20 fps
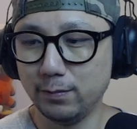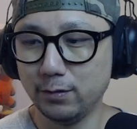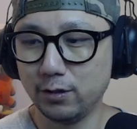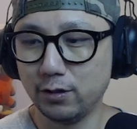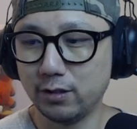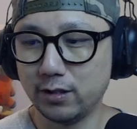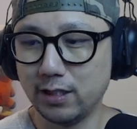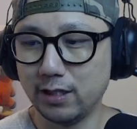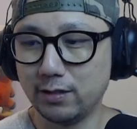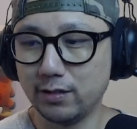So
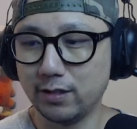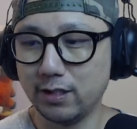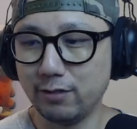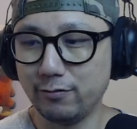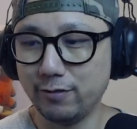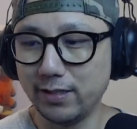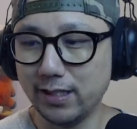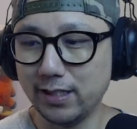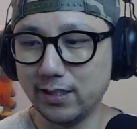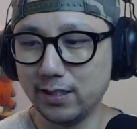there, there
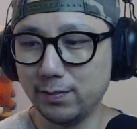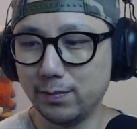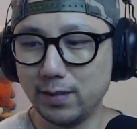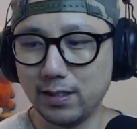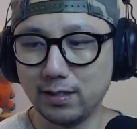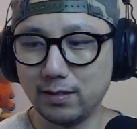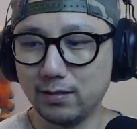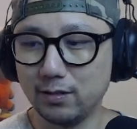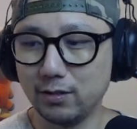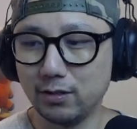is, but
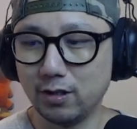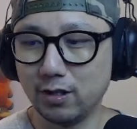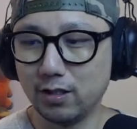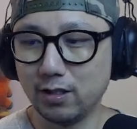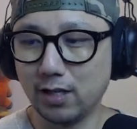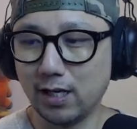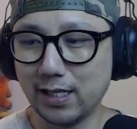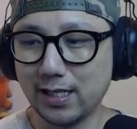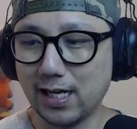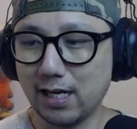
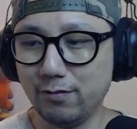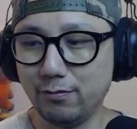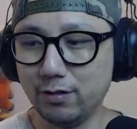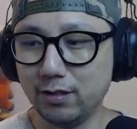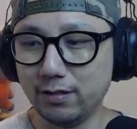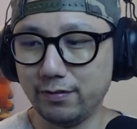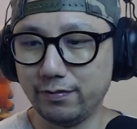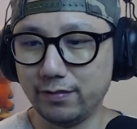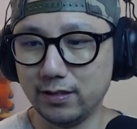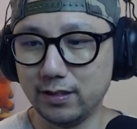I can't
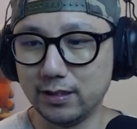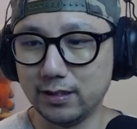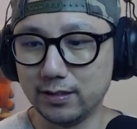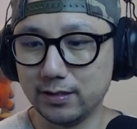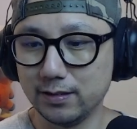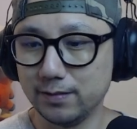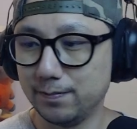really feel it.